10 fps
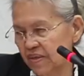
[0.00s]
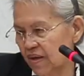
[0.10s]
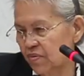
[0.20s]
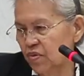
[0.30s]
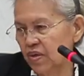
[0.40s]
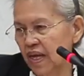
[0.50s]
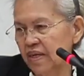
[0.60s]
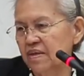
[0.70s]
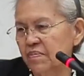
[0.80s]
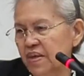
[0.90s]
they will
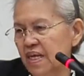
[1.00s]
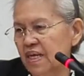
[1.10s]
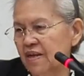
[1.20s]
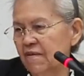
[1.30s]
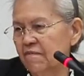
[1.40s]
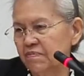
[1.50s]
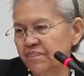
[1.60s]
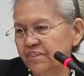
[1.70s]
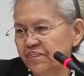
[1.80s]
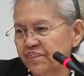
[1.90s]
get the meat.
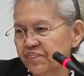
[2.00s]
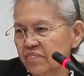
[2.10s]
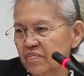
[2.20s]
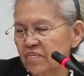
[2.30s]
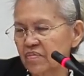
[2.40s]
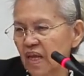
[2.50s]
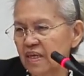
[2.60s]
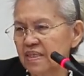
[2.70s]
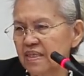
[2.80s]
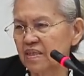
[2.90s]

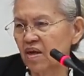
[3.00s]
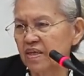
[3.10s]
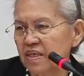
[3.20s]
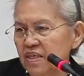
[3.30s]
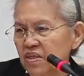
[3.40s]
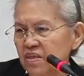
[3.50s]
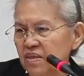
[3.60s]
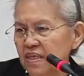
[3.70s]
This is conditional